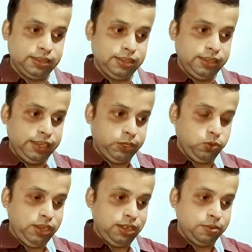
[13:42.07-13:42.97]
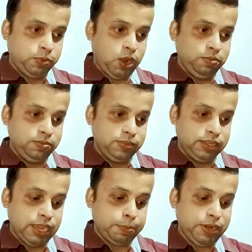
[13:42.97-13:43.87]
It will, from
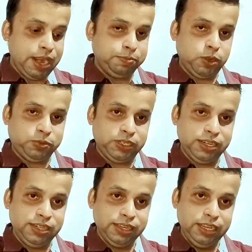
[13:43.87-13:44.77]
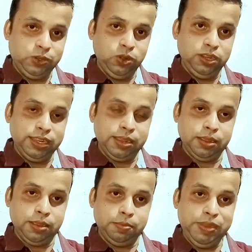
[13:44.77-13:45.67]
after absorption, it will
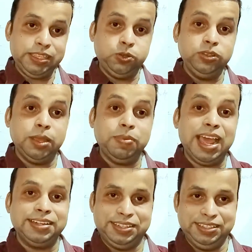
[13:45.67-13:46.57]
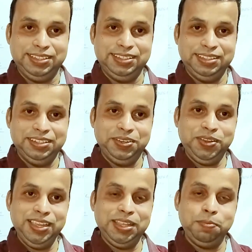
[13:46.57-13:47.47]
mix with the blood.
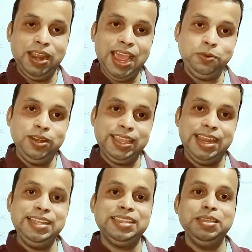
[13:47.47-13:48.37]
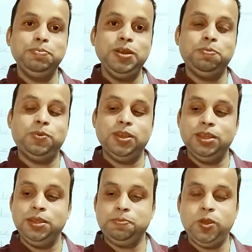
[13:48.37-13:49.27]
Okay, the blood will carry a simple
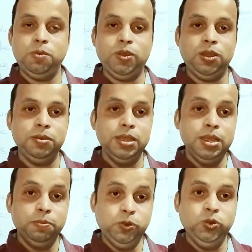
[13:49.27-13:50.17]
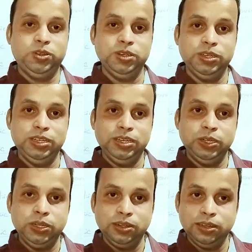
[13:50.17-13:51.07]
form of food,
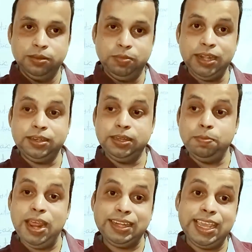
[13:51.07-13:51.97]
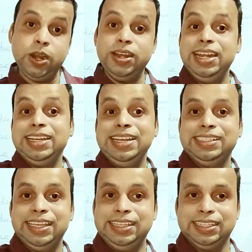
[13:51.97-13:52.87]
but the blood cannot enter
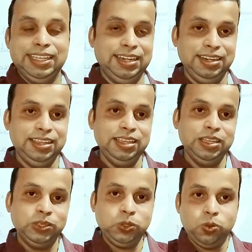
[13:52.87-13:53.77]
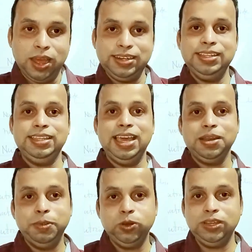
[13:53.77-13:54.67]
inside the cell. So what is there
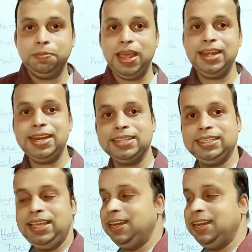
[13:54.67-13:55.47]
between the blood and cell?